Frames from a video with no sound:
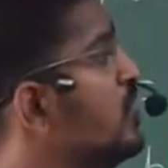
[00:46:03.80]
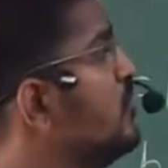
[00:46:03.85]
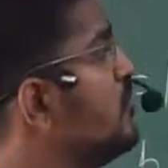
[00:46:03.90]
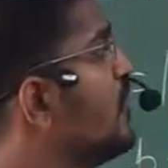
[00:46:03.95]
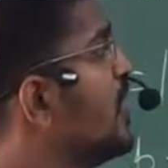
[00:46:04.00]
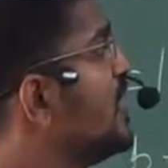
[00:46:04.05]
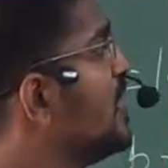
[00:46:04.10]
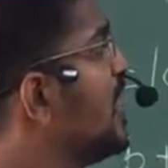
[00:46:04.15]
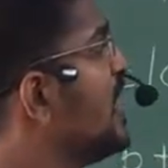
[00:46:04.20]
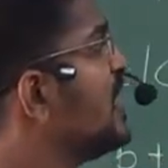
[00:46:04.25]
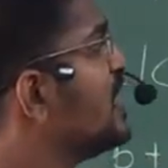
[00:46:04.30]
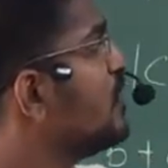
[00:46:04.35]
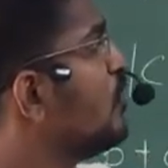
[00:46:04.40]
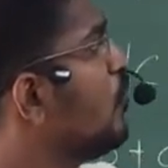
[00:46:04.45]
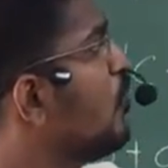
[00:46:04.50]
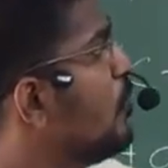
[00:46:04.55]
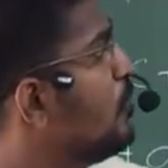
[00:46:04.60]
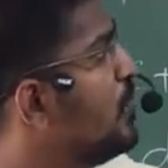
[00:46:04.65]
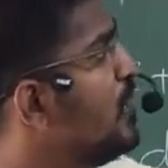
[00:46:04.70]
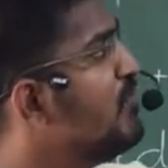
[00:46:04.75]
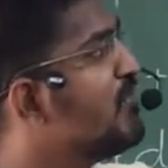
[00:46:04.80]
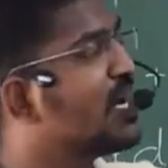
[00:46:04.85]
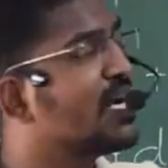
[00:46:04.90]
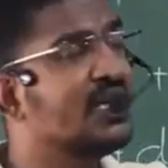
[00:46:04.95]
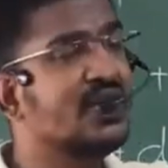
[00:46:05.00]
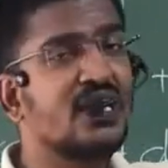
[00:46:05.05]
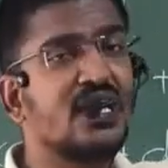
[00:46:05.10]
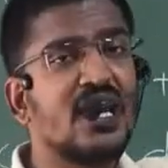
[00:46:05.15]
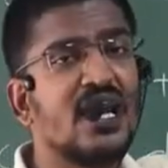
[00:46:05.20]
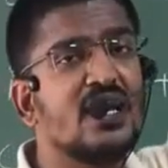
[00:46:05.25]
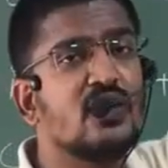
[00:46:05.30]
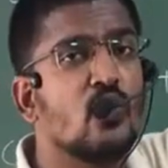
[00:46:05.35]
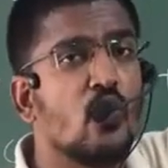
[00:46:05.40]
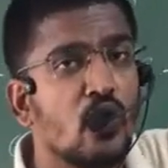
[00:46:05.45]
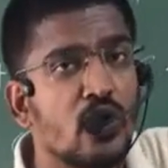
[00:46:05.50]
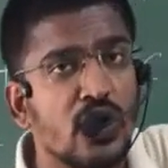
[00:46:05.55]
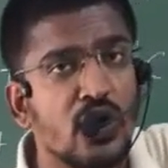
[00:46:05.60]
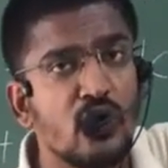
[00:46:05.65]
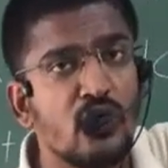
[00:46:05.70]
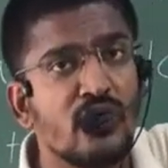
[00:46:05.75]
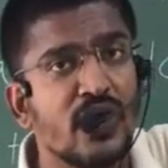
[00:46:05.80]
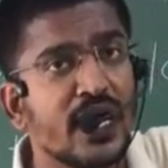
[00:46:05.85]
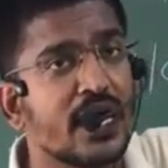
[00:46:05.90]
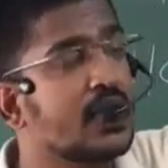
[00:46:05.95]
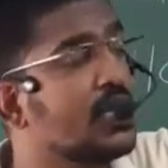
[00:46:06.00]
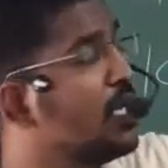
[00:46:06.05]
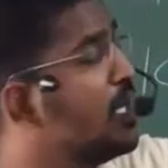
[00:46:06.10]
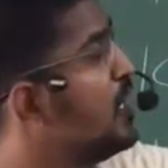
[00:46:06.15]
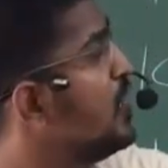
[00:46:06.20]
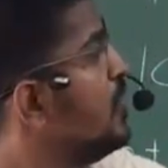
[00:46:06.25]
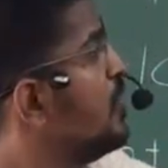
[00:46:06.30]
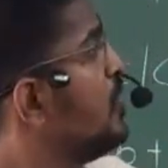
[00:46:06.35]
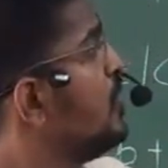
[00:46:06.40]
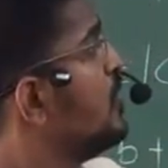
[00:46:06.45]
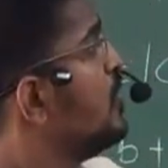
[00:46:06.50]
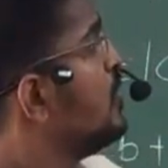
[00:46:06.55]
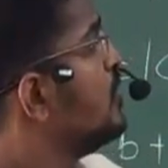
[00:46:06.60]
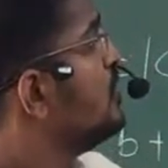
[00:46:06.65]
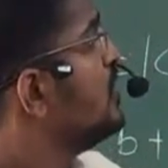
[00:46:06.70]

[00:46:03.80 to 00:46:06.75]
If I take OP vector and OQ vector,